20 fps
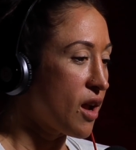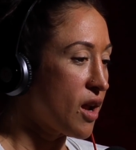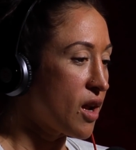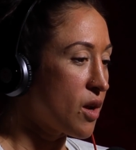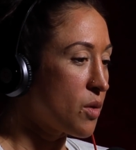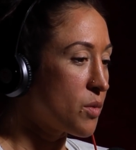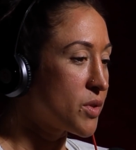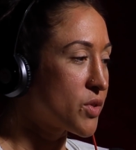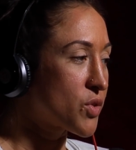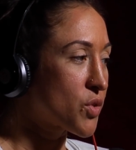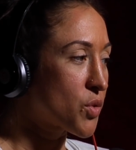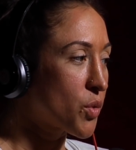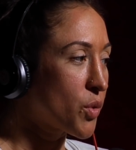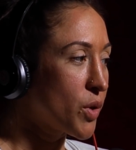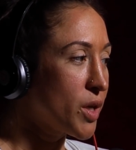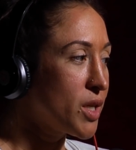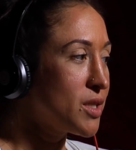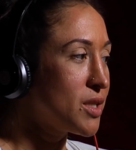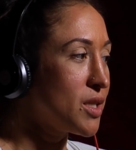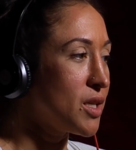it was
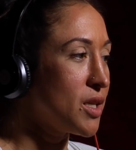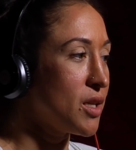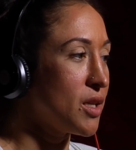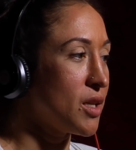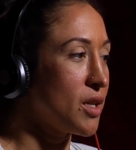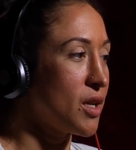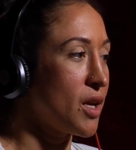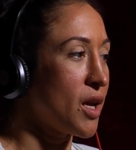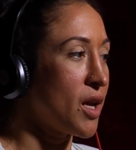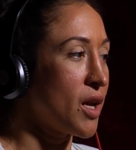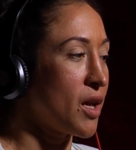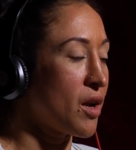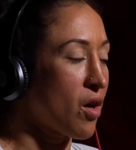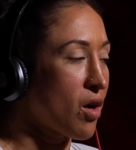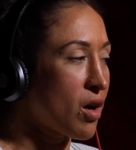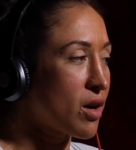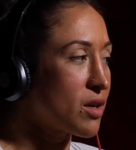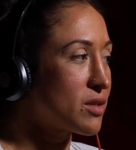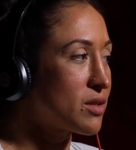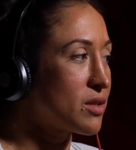crazy and
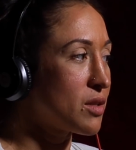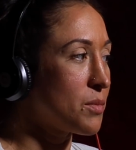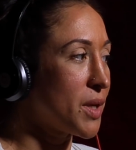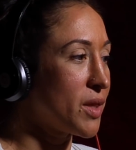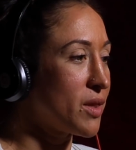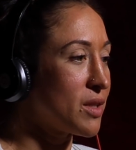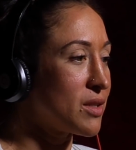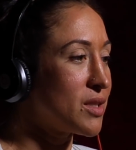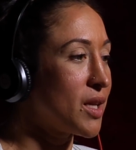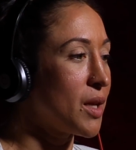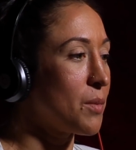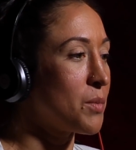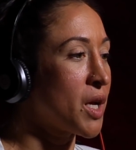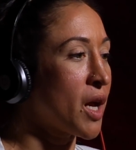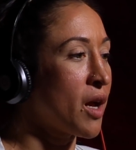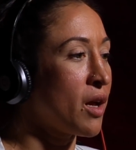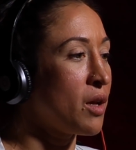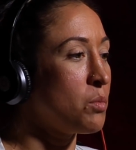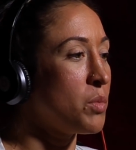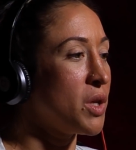awesome at the same
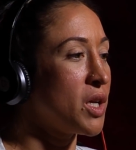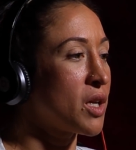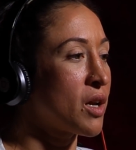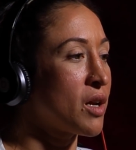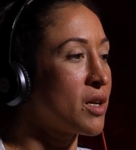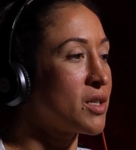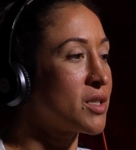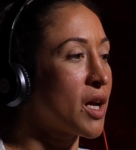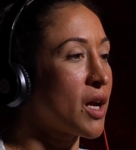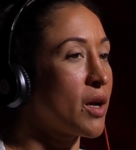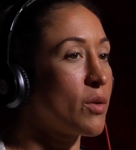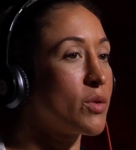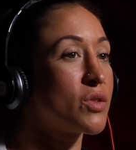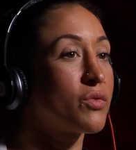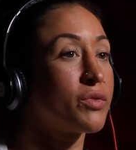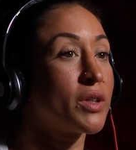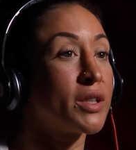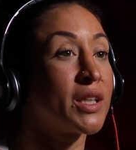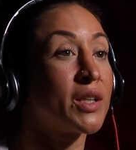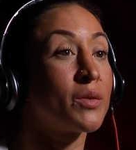time, because I was
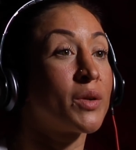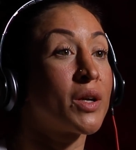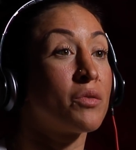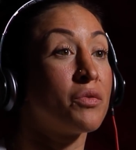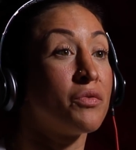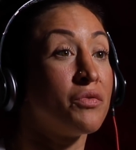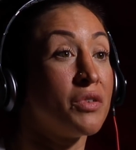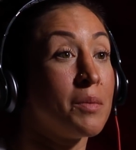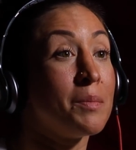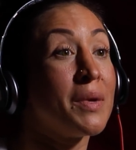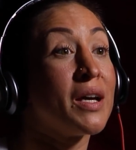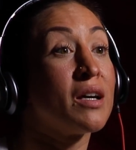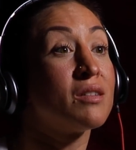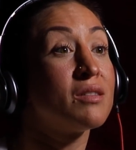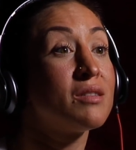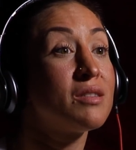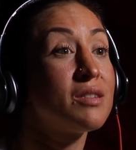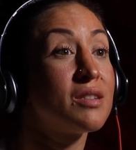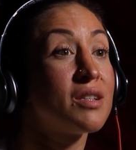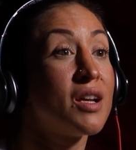finally around
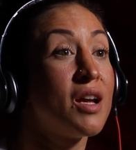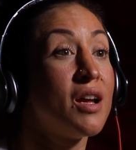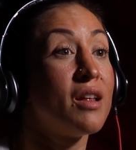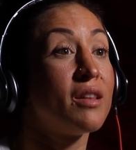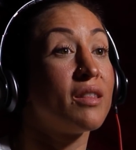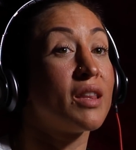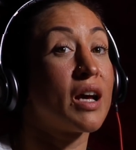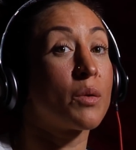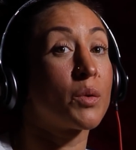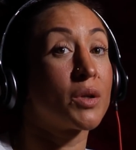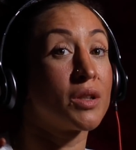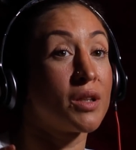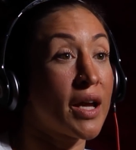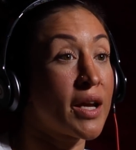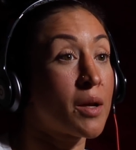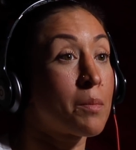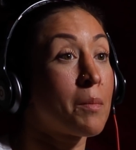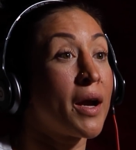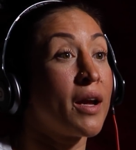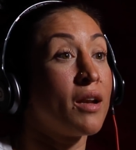females that were
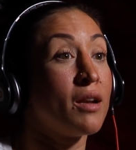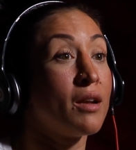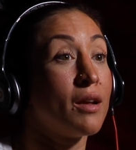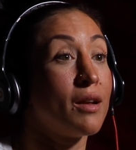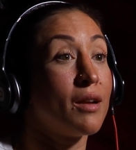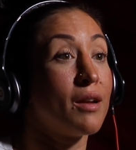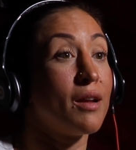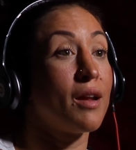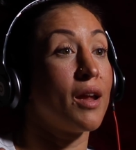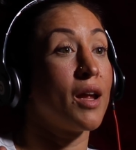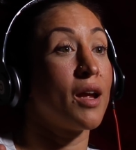like-minded.